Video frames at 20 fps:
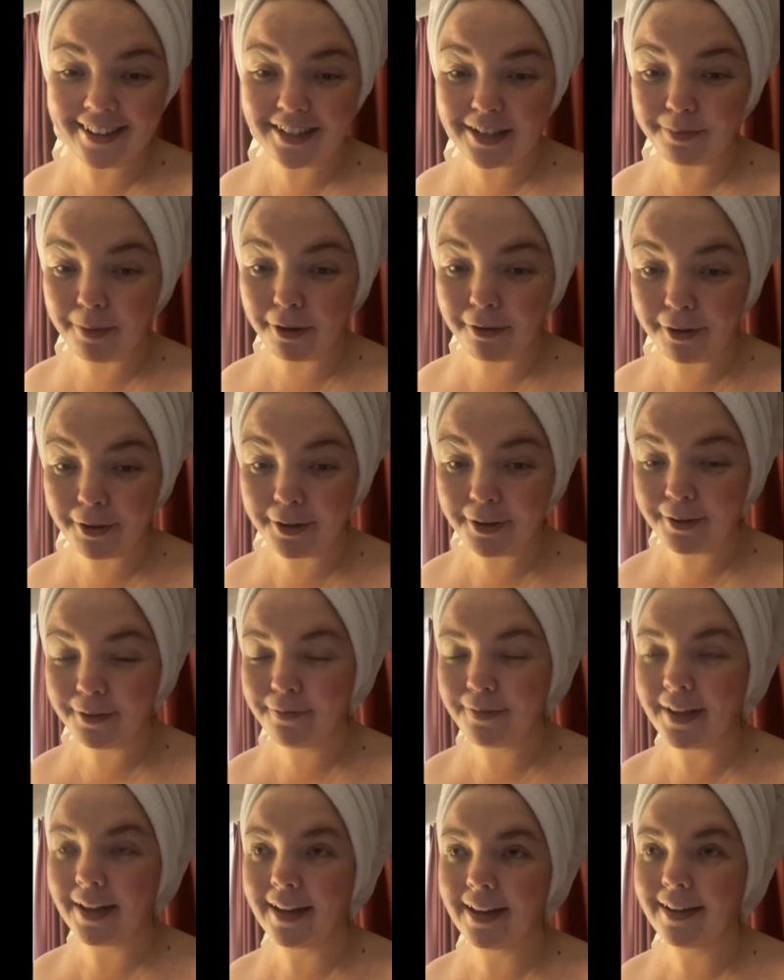tomorrow
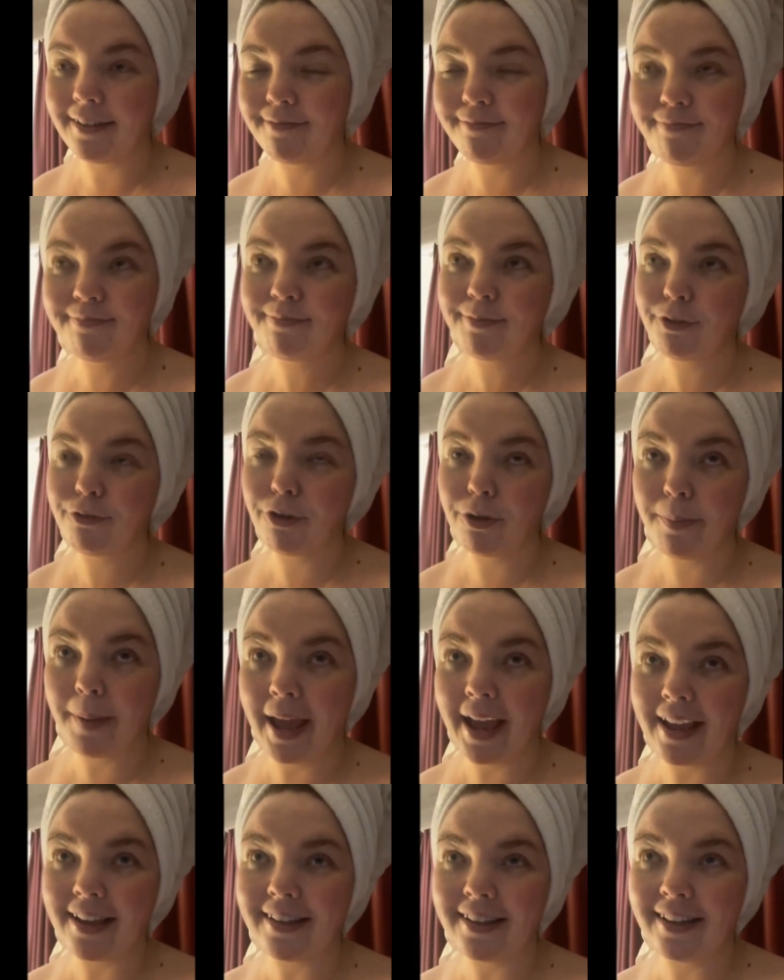feeling grubby,